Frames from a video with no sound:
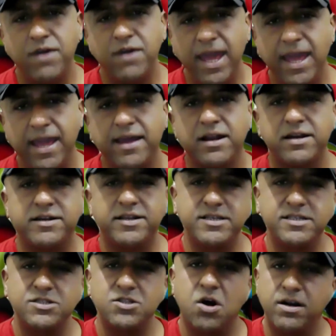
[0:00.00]
way
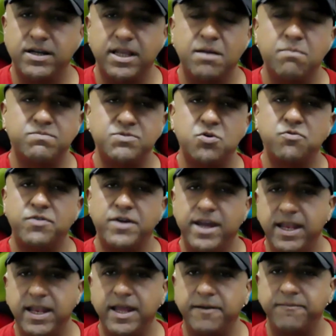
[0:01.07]
does not improve
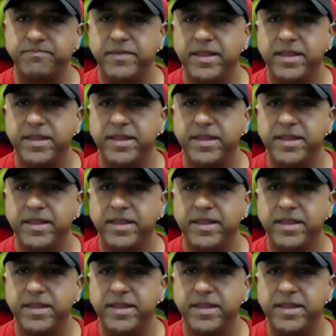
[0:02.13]
healing,